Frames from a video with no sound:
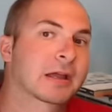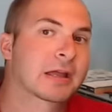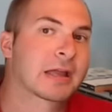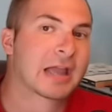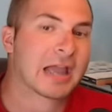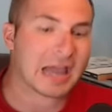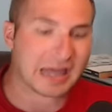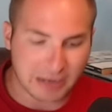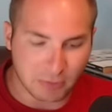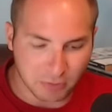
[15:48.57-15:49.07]

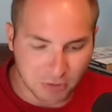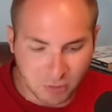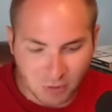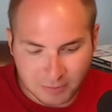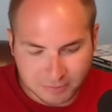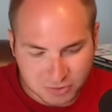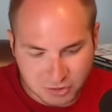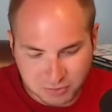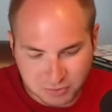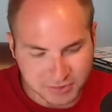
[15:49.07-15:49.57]
And I will go
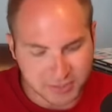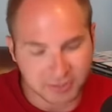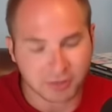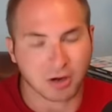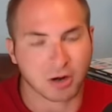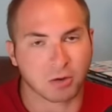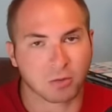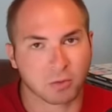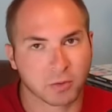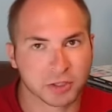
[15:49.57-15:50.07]
up
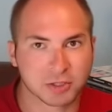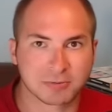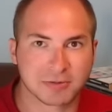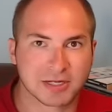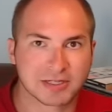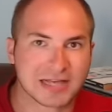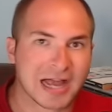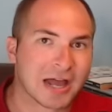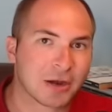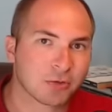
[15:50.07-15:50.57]
2-0, which
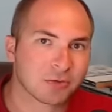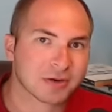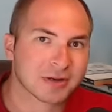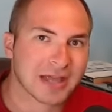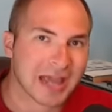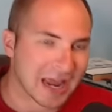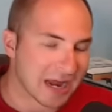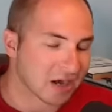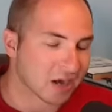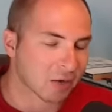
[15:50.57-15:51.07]
means I don't
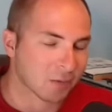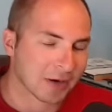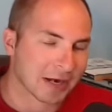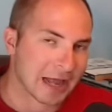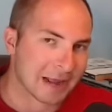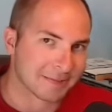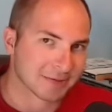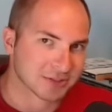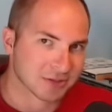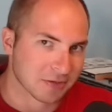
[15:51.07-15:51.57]
care what
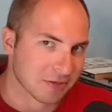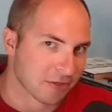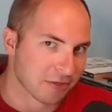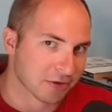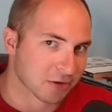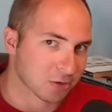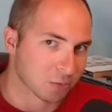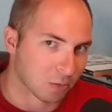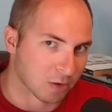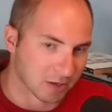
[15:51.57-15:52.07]
happens in the
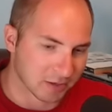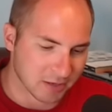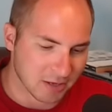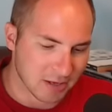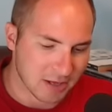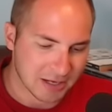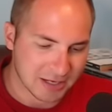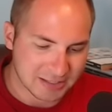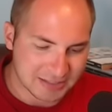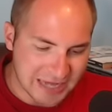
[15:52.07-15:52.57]
third one,
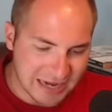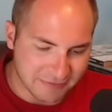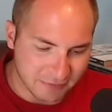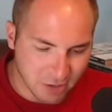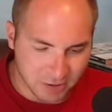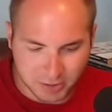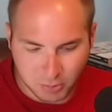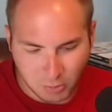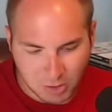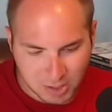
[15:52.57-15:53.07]
because I've
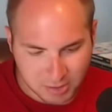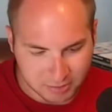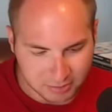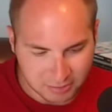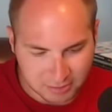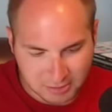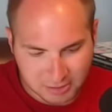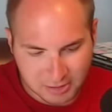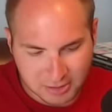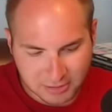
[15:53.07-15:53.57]
already won.
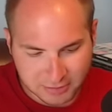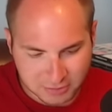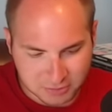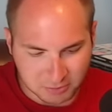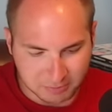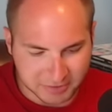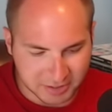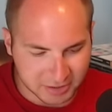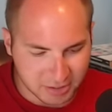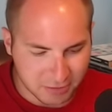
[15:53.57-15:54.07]
This will
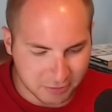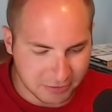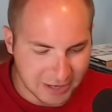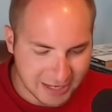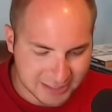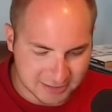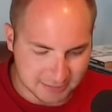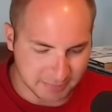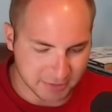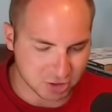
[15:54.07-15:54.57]
be another
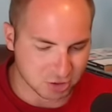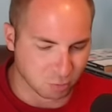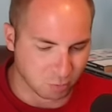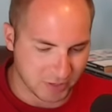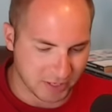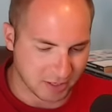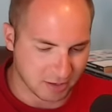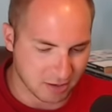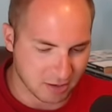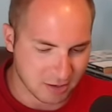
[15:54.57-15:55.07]
exhibition
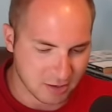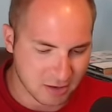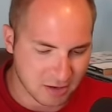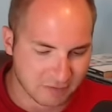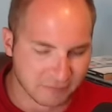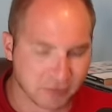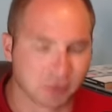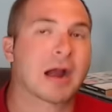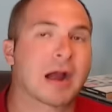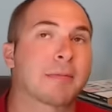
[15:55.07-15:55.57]
win
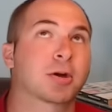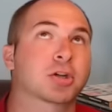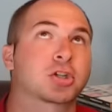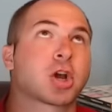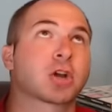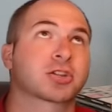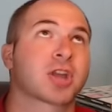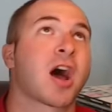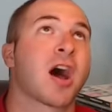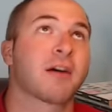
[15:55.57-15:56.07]
for Robert
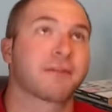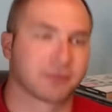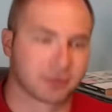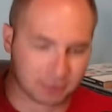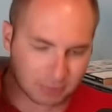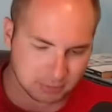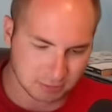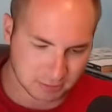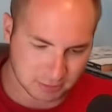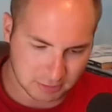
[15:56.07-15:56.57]
Joseph.
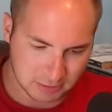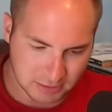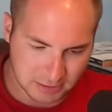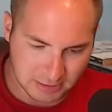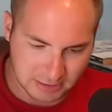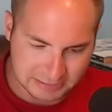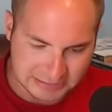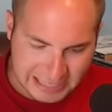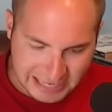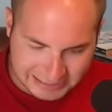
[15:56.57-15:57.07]

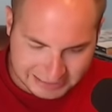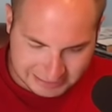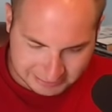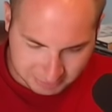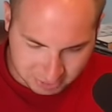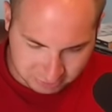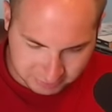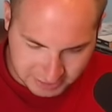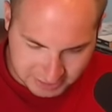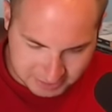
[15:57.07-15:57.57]
Tag Team
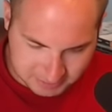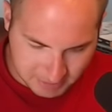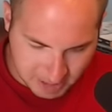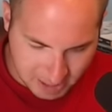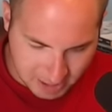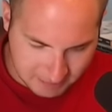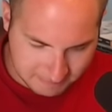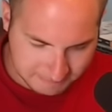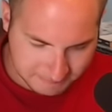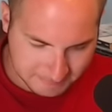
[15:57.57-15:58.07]

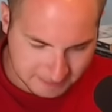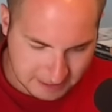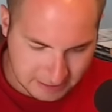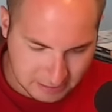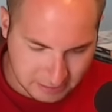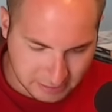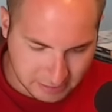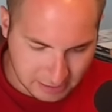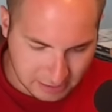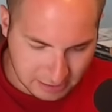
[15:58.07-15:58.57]
Charisma.
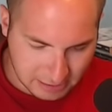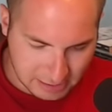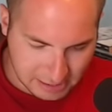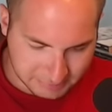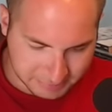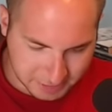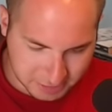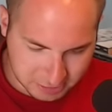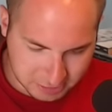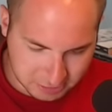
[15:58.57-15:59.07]

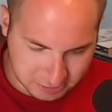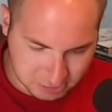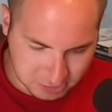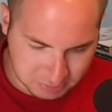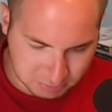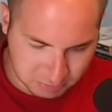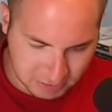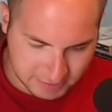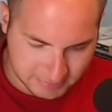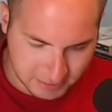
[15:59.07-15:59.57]
I'm going to just
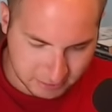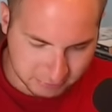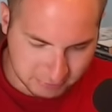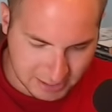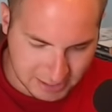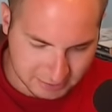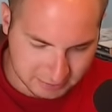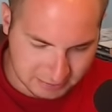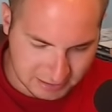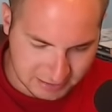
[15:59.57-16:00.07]
play my
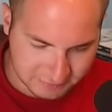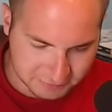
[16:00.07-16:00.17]
right and left